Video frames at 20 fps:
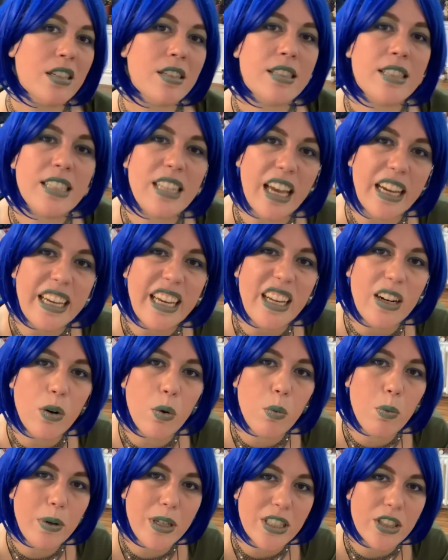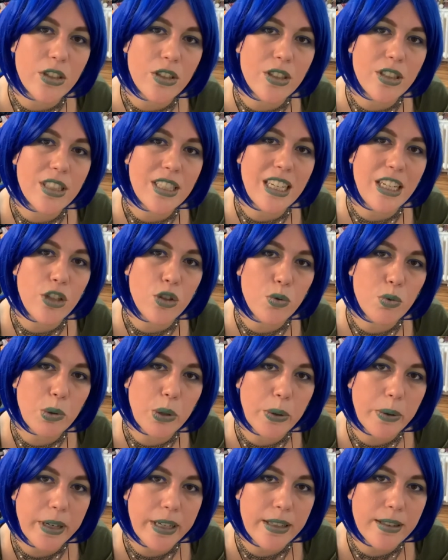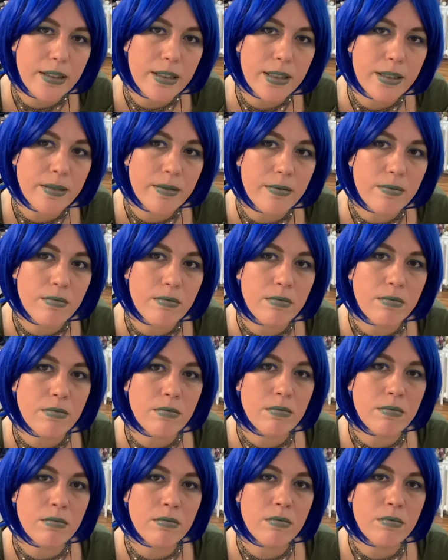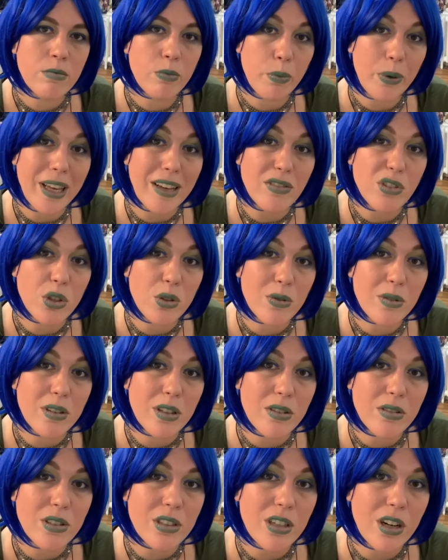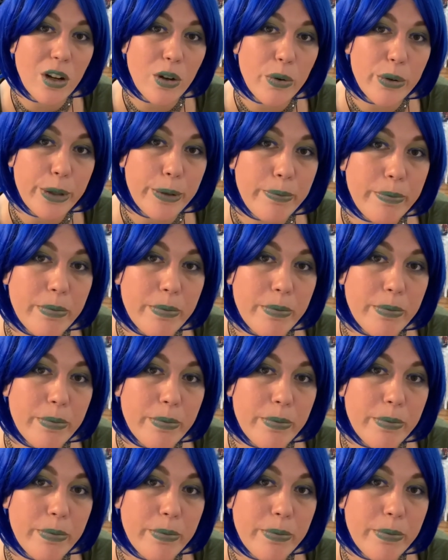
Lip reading: Suck it, wizards and druids. We have two of those in our group.